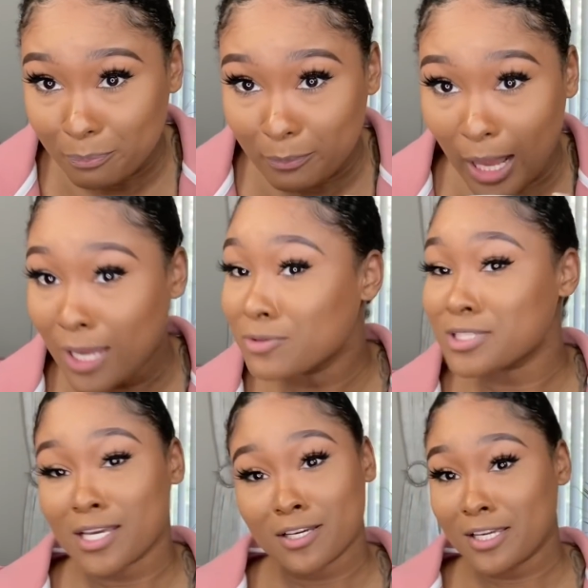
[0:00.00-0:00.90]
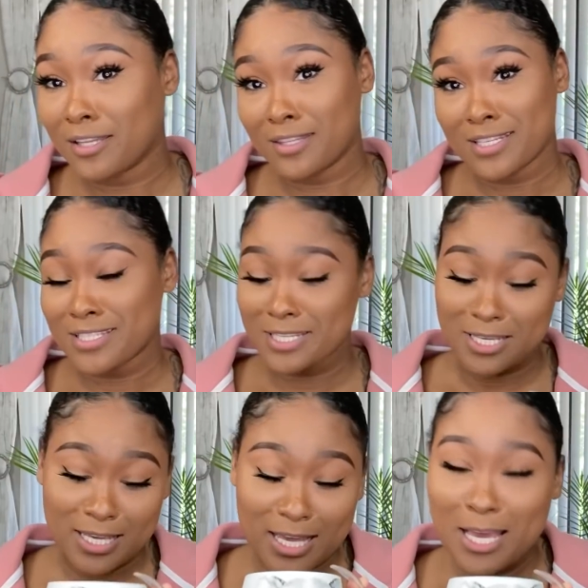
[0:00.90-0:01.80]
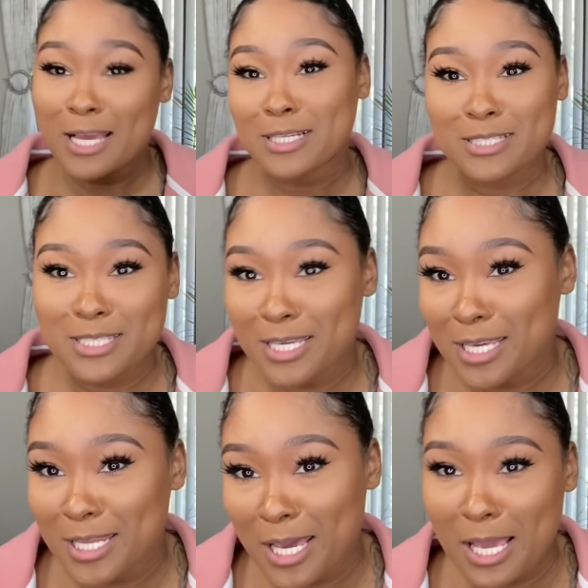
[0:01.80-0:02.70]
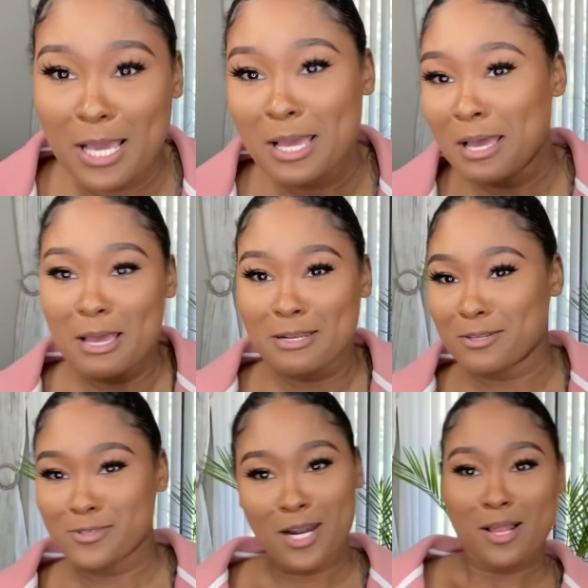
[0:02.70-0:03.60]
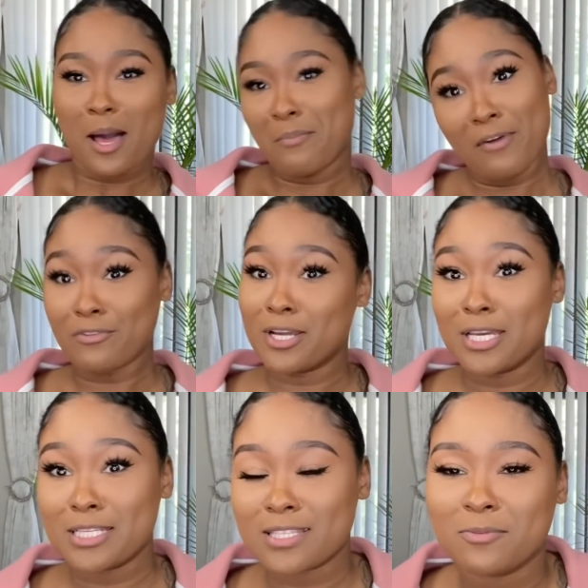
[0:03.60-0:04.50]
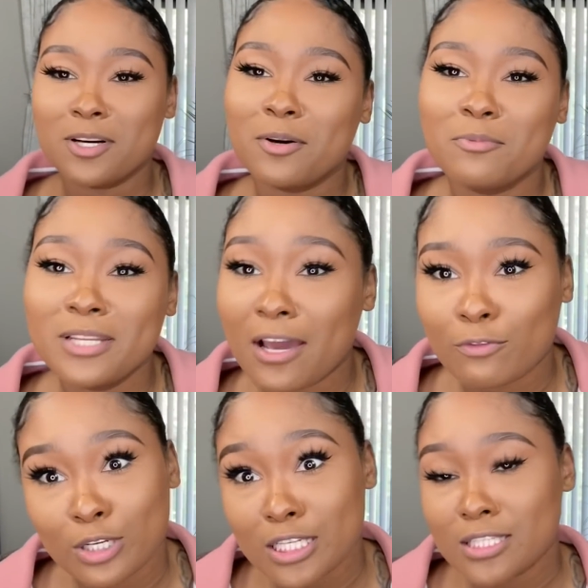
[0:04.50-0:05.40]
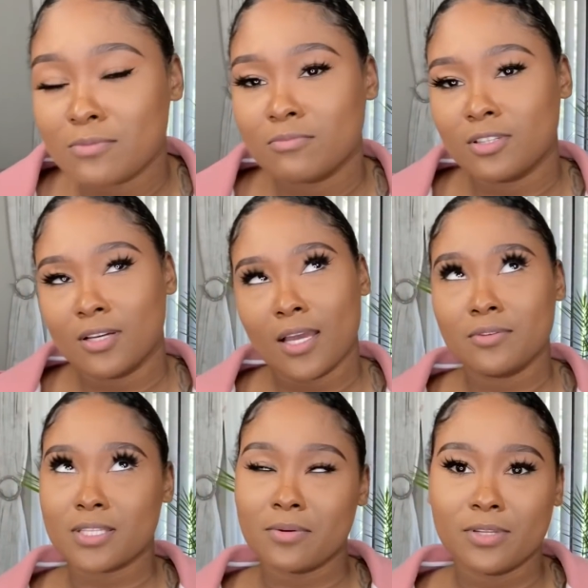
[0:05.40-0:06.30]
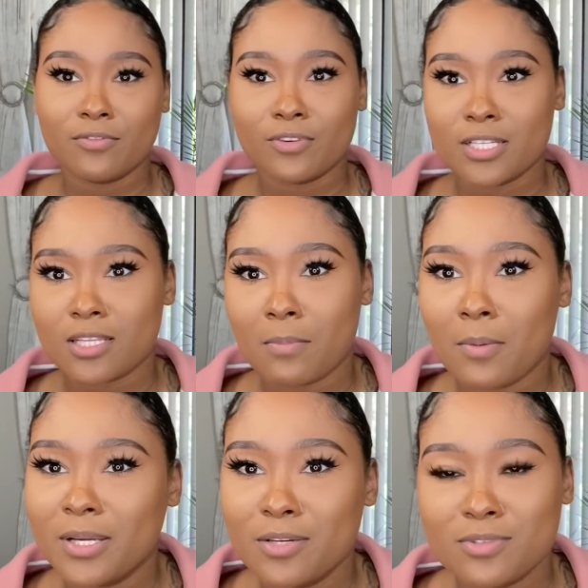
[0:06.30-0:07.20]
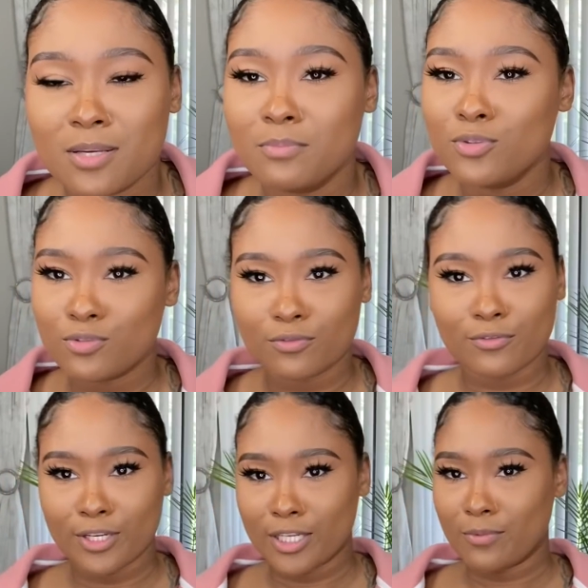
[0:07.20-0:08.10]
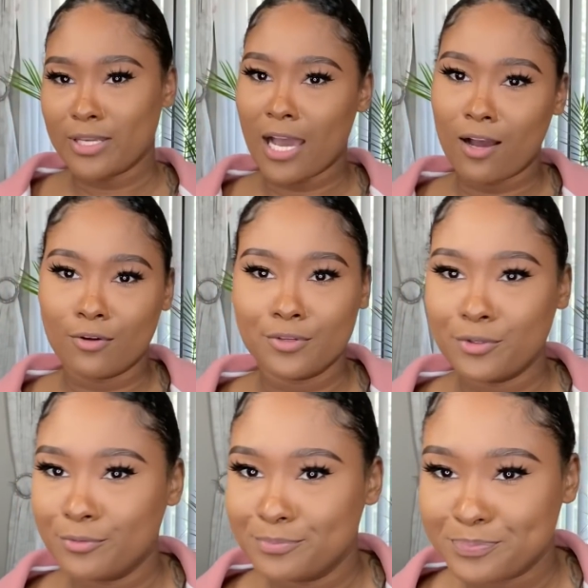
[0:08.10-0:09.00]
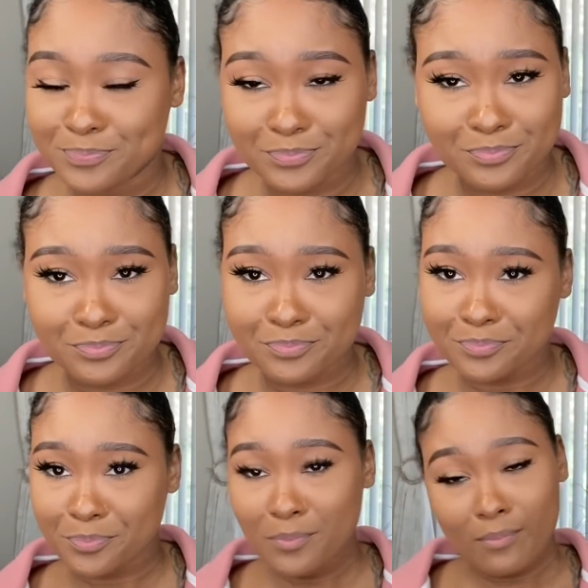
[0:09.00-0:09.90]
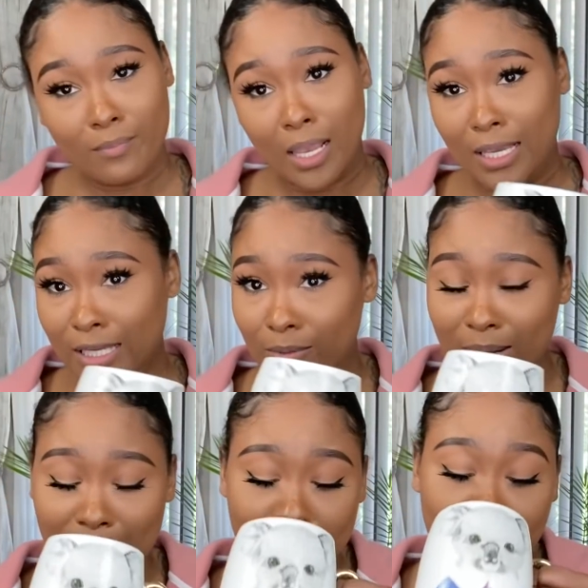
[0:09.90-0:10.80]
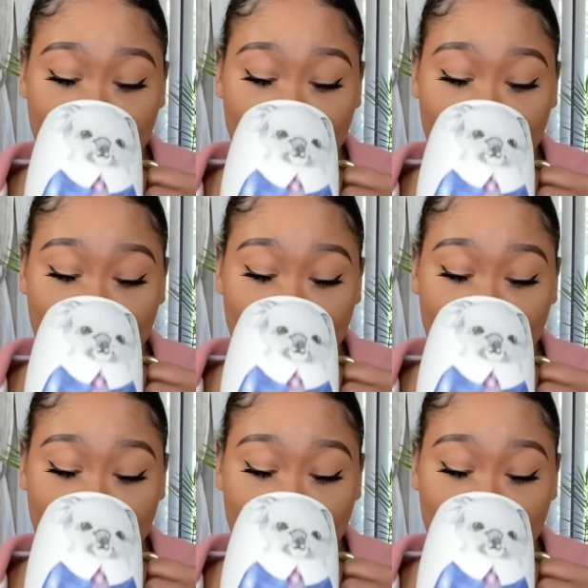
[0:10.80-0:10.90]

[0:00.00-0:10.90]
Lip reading: I ain't gonna say her ethnicity. Dead. I'm trying to clock my friends. Well, we're not friends. Well, I ain't gonna say we ain't friends no more, but it was a mutual friend that we all knew. Anyway,